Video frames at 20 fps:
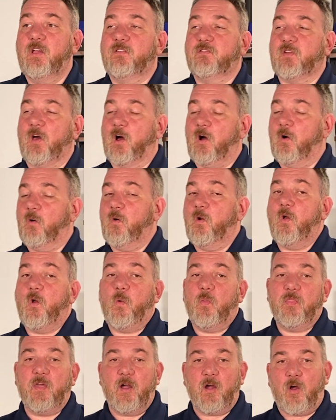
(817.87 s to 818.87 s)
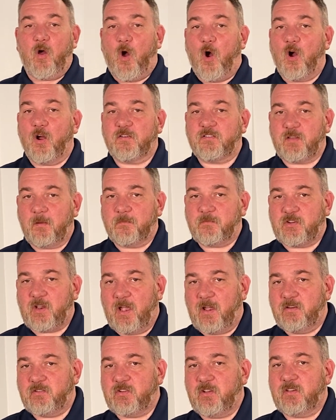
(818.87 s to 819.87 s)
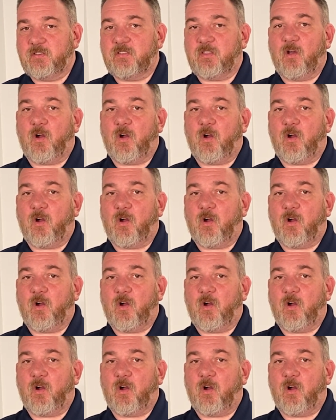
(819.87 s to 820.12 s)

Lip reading: So there are some changes.